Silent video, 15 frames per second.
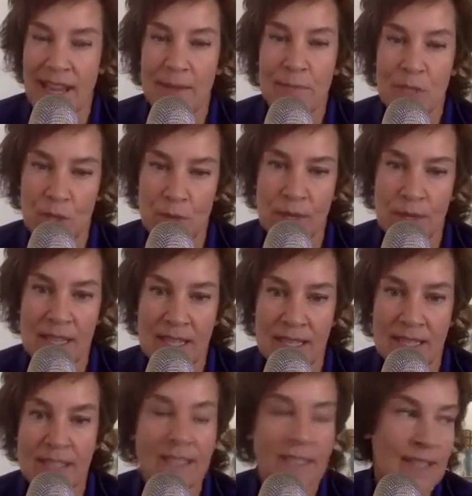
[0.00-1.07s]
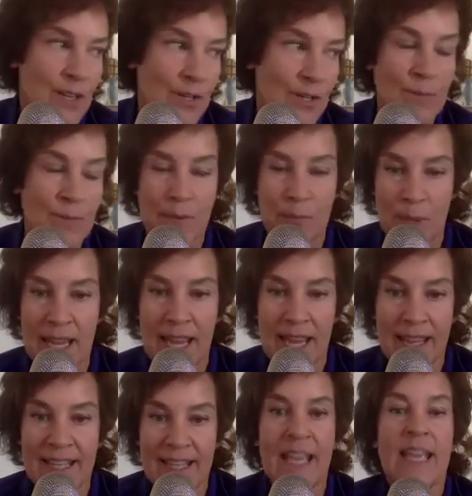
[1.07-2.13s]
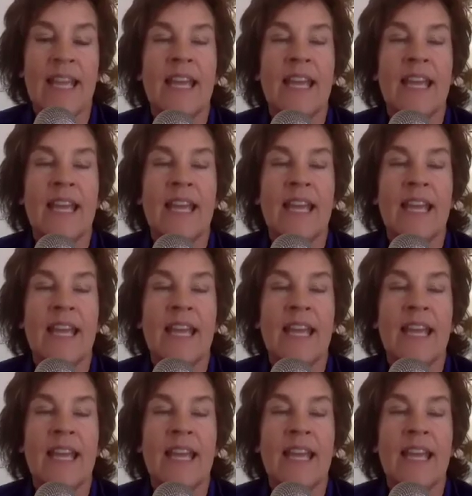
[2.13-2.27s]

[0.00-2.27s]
I'm doing this and here's my plan,